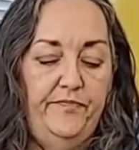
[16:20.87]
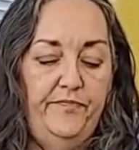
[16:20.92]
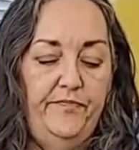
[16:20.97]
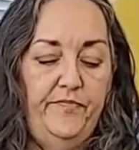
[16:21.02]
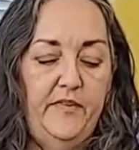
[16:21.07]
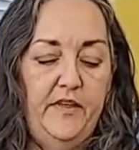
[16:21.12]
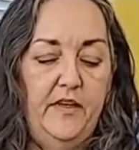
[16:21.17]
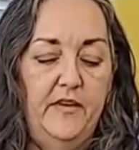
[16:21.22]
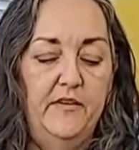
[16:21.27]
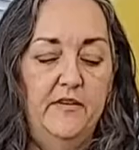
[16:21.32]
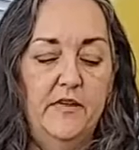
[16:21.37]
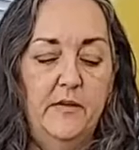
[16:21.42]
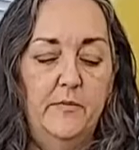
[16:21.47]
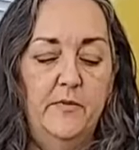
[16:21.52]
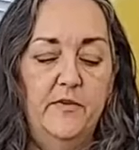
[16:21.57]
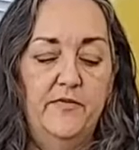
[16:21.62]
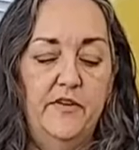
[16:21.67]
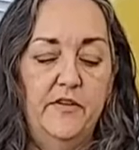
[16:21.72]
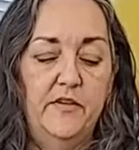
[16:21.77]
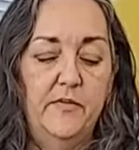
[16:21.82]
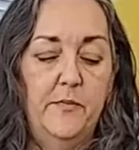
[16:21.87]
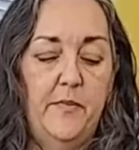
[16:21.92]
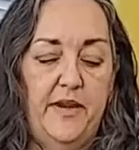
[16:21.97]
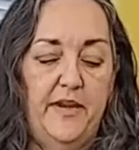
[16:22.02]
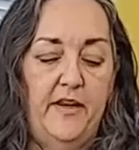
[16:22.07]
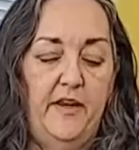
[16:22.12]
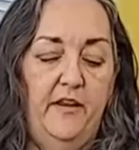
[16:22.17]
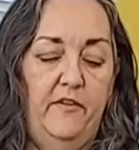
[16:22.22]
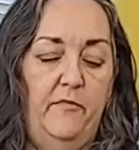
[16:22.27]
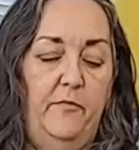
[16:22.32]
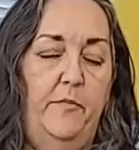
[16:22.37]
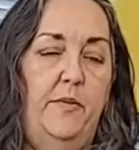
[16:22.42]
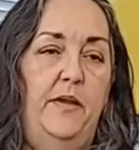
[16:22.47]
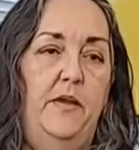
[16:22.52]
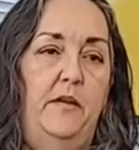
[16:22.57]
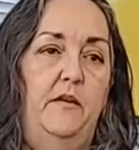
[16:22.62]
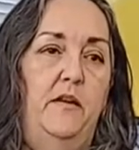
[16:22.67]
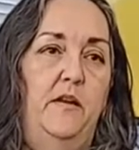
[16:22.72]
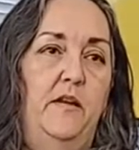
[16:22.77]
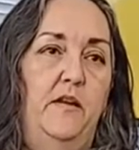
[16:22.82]
some of us might have been
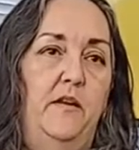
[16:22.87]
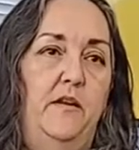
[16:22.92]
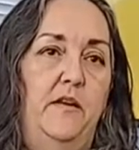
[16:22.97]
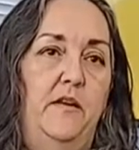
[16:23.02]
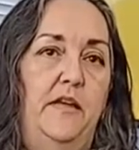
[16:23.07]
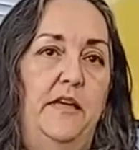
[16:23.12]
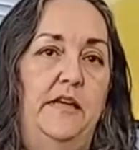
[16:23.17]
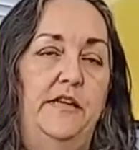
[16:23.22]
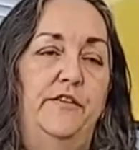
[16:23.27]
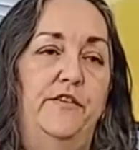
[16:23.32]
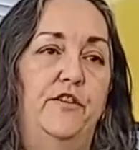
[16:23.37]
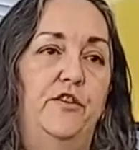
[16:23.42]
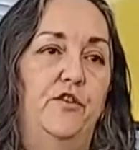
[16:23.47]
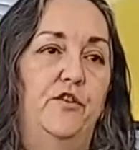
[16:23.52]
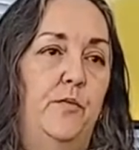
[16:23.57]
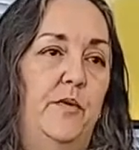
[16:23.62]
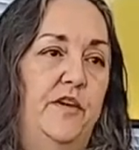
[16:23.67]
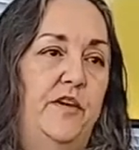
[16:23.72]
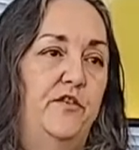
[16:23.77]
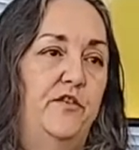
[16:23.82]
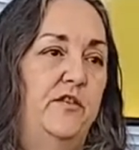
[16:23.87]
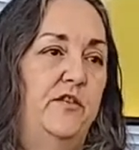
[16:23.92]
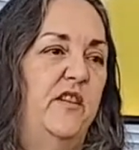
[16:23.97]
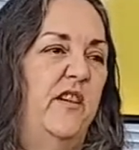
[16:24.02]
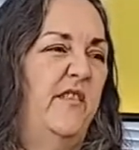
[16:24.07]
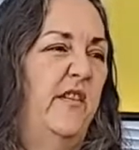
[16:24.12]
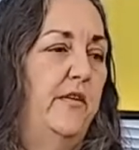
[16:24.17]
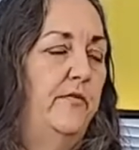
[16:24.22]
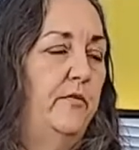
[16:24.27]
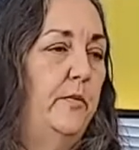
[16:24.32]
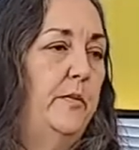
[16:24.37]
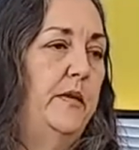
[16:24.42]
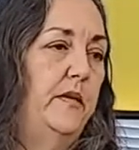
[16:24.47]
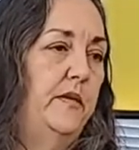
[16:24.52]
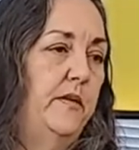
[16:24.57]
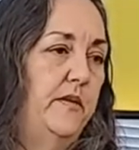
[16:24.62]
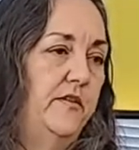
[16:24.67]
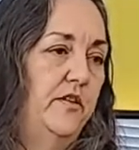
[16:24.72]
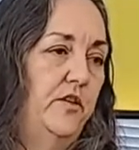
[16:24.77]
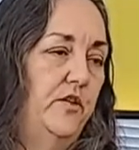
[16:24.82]
in situations. Have you ever been in a
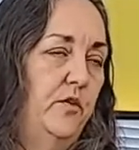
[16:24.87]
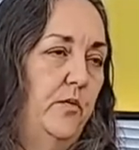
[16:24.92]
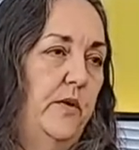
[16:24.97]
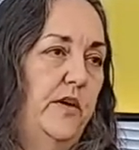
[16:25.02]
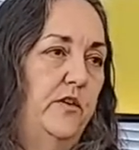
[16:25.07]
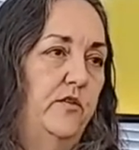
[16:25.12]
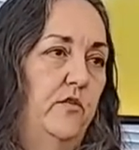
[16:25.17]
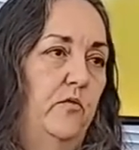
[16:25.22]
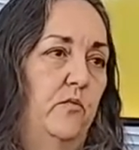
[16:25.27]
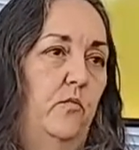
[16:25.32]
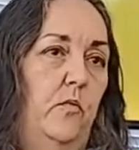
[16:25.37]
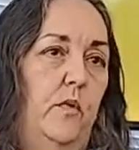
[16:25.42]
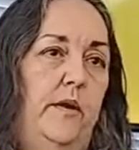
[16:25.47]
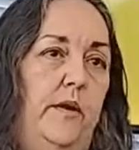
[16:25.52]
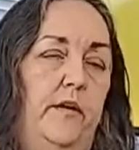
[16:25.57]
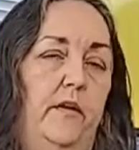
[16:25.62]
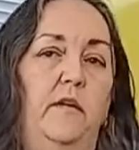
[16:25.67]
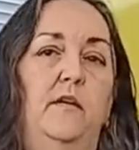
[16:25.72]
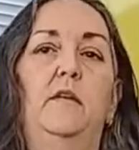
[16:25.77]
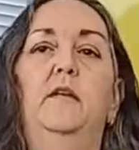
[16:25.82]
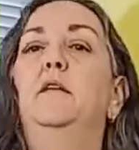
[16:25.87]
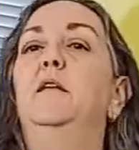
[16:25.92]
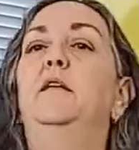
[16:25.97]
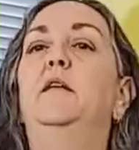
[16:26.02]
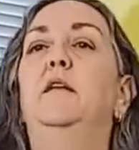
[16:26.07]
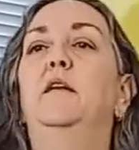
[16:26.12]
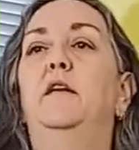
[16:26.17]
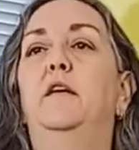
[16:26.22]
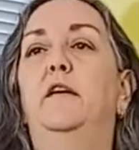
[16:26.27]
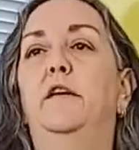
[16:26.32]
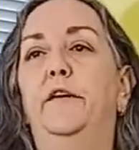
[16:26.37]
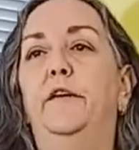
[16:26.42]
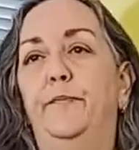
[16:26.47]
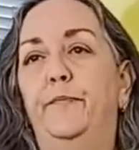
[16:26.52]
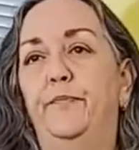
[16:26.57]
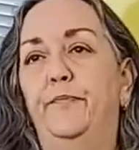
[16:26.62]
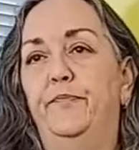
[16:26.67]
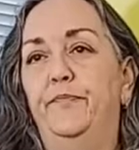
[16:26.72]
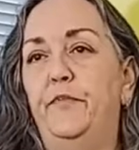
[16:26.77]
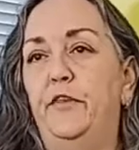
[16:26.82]
situation where
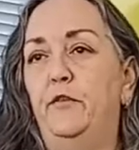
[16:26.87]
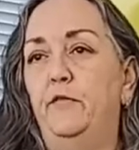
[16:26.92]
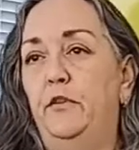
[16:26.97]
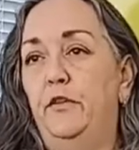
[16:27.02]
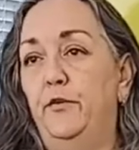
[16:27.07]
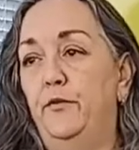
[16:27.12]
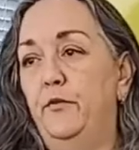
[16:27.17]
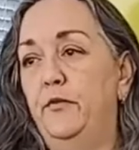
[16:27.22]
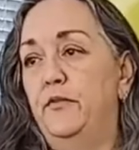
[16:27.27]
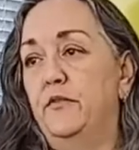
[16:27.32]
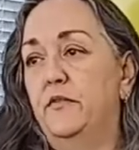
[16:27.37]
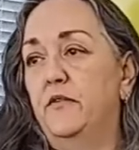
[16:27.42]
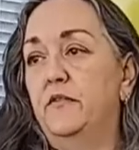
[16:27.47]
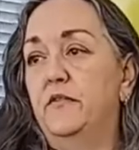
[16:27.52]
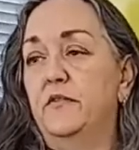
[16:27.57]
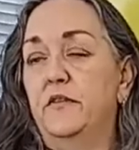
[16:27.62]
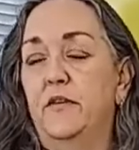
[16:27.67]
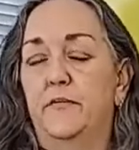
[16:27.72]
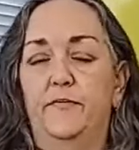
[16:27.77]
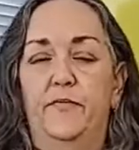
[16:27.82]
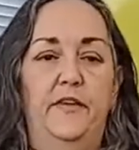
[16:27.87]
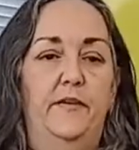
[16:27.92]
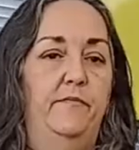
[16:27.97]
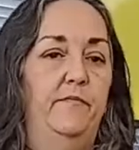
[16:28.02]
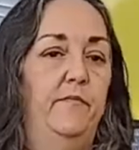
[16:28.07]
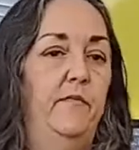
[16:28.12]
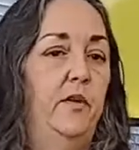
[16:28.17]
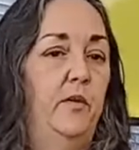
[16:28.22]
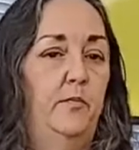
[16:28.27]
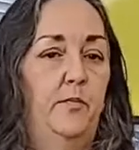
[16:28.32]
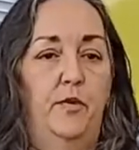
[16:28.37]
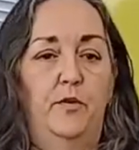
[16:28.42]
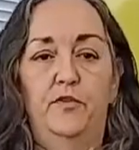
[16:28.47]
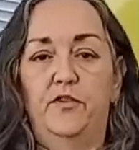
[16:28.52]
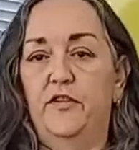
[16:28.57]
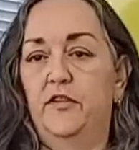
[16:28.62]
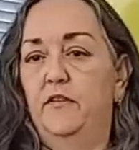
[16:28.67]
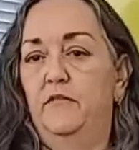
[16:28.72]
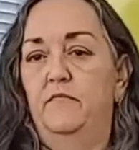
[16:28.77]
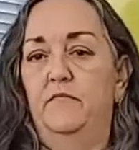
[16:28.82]
you lose something, a
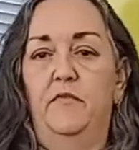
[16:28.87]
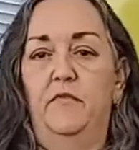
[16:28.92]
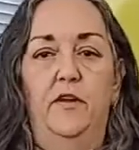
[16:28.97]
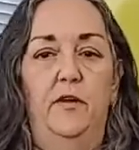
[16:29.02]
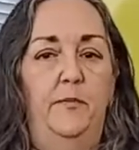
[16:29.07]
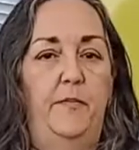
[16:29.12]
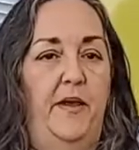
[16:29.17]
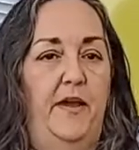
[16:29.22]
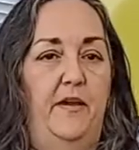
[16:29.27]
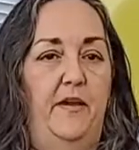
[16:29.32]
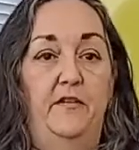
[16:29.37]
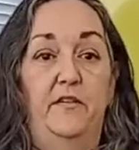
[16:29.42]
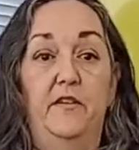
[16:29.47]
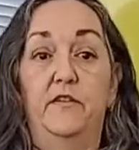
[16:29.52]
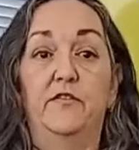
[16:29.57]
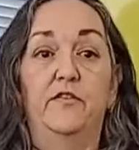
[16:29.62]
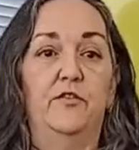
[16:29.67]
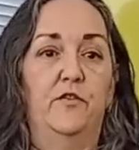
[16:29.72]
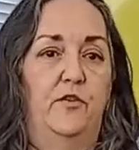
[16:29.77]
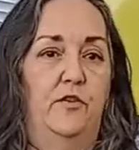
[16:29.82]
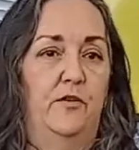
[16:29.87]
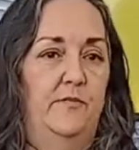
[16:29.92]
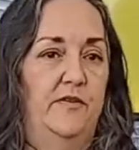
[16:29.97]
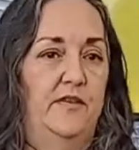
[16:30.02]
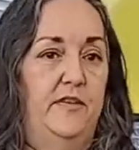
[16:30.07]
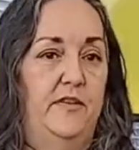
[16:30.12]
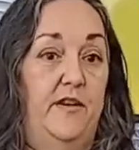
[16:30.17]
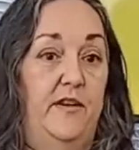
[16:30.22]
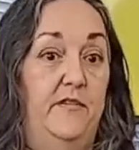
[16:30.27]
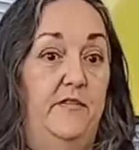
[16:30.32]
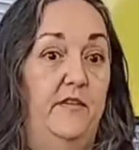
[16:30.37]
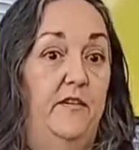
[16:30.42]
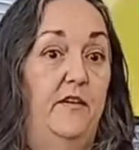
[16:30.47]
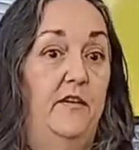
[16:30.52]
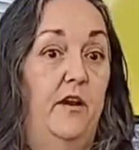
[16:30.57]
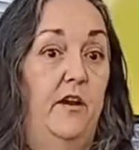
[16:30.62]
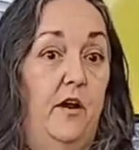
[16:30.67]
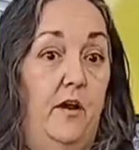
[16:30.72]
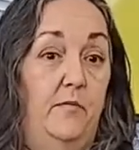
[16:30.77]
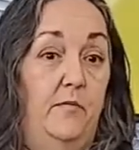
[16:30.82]
person, a pet, a
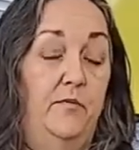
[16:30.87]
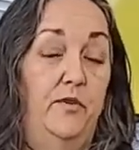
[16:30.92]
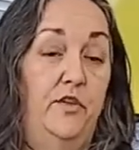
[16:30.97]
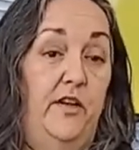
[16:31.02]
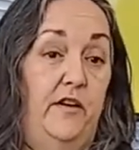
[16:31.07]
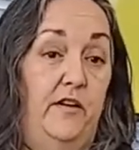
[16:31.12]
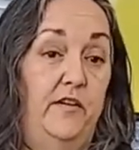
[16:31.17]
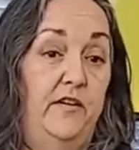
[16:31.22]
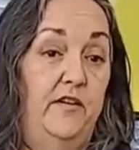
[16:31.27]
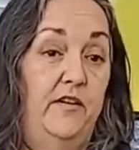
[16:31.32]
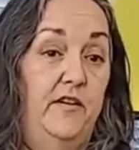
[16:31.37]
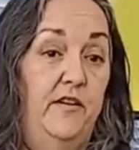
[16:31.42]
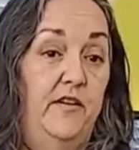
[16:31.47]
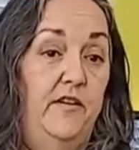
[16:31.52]
circumstance, an object,